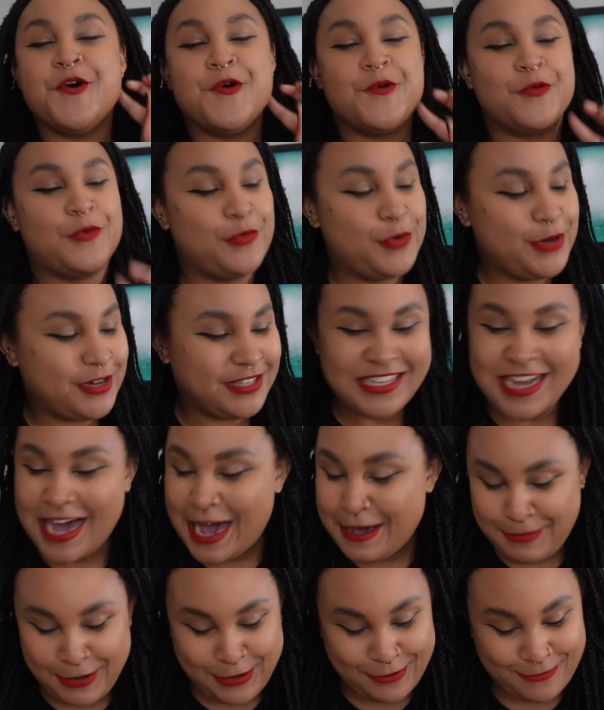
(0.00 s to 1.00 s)
will
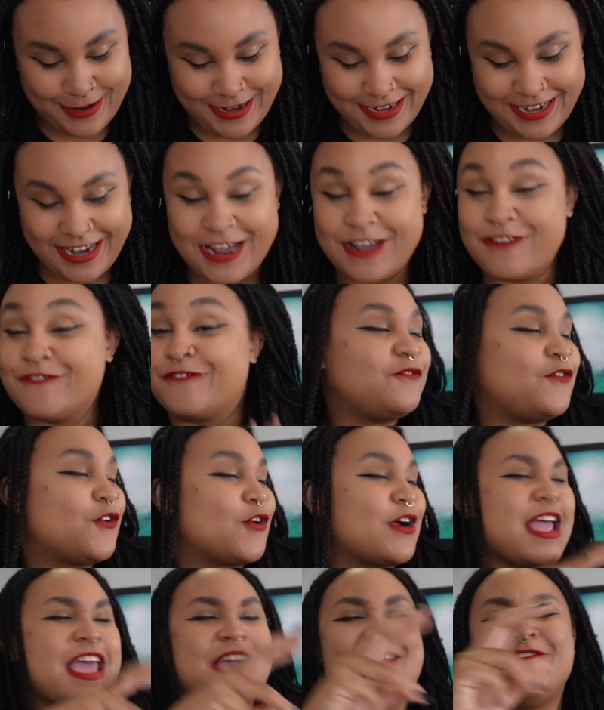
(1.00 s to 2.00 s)
not be reading
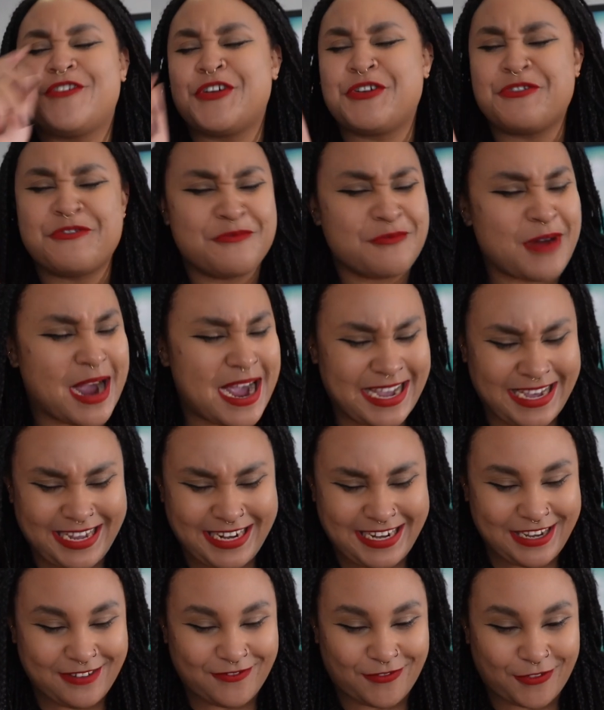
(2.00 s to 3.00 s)
for a
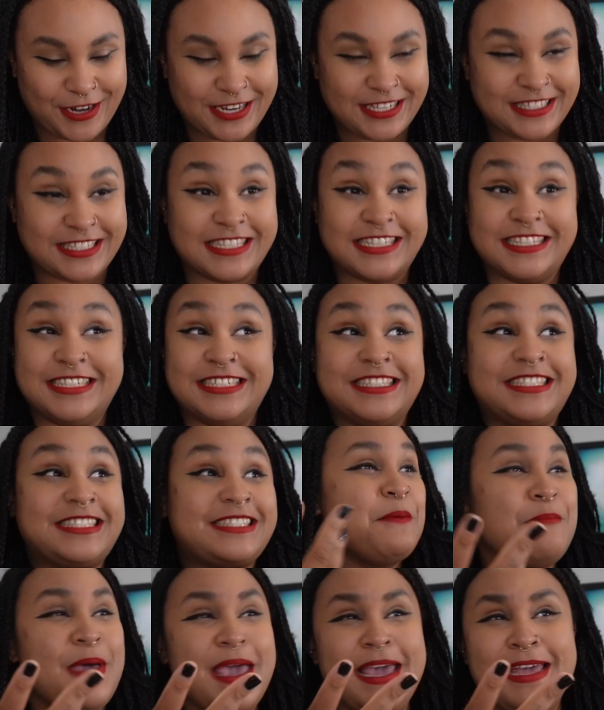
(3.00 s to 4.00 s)
variety of reasons.
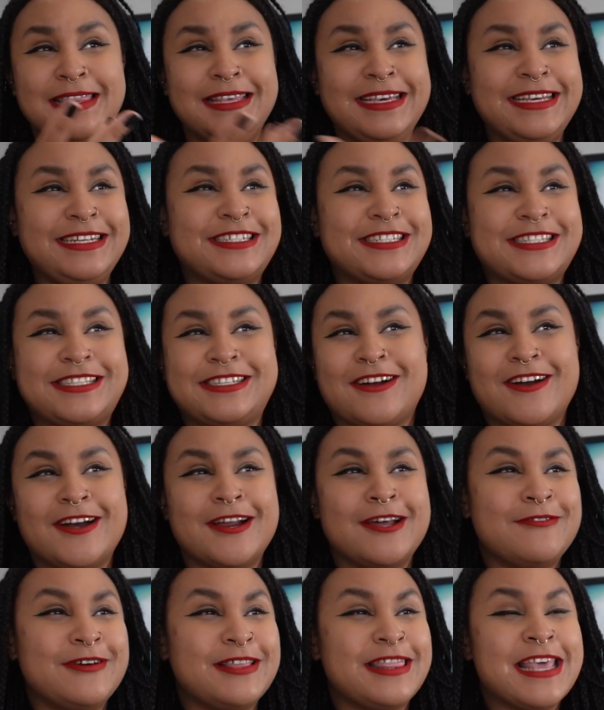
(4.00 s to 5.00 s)
Mainly just
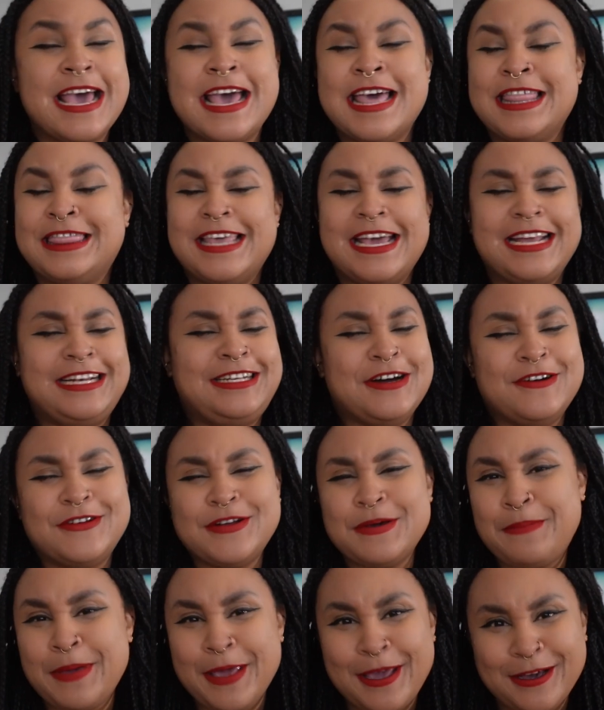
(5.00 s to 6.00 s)
starting with, they don't
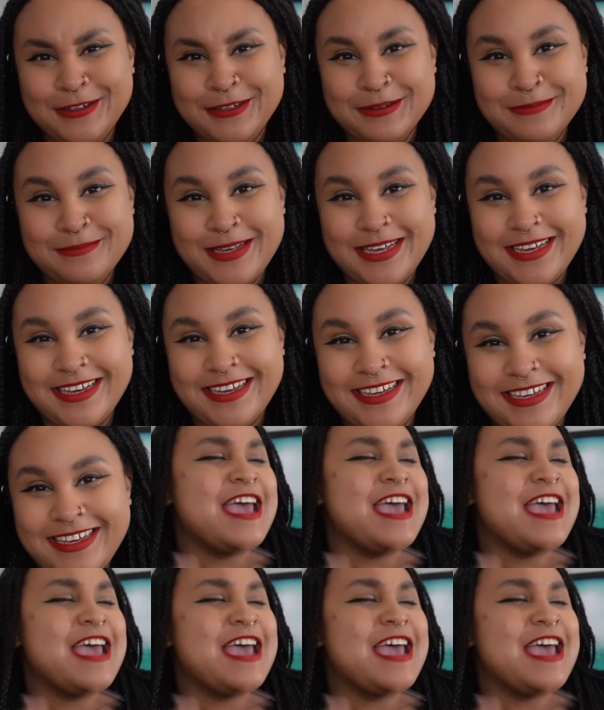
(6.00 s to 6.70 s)
appeal to me.